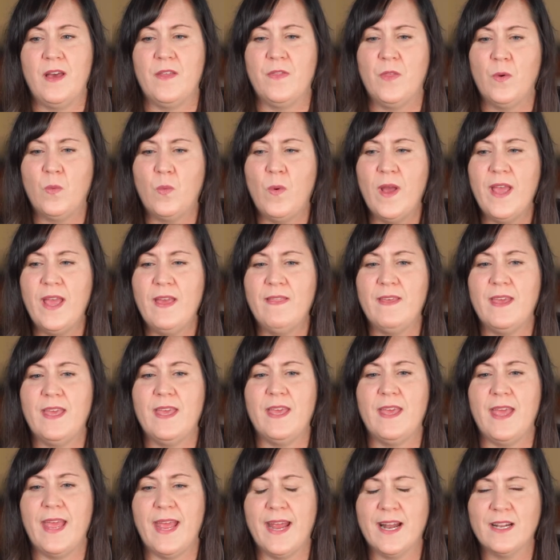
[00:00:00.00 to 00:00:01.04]
the way that
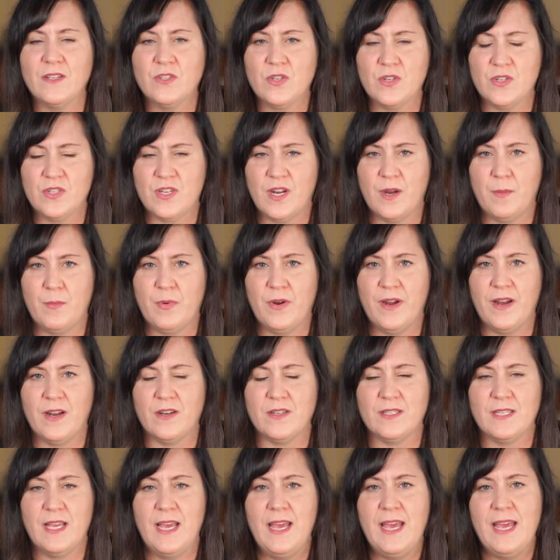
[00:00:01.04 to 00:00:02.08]
he answers our
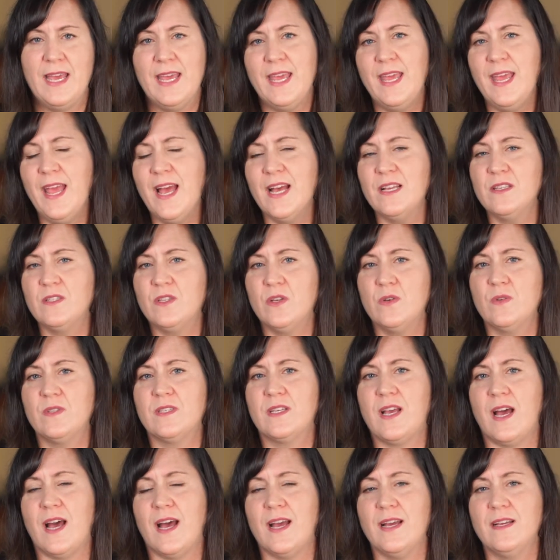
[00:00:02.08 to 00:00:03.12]
prayers, he has those
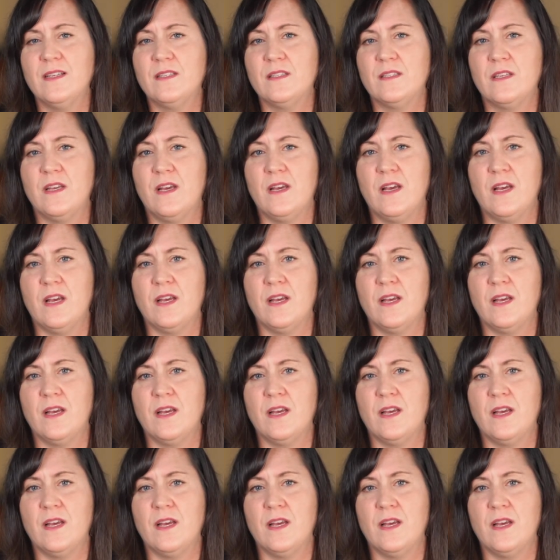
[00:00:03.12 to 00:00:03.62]
guys,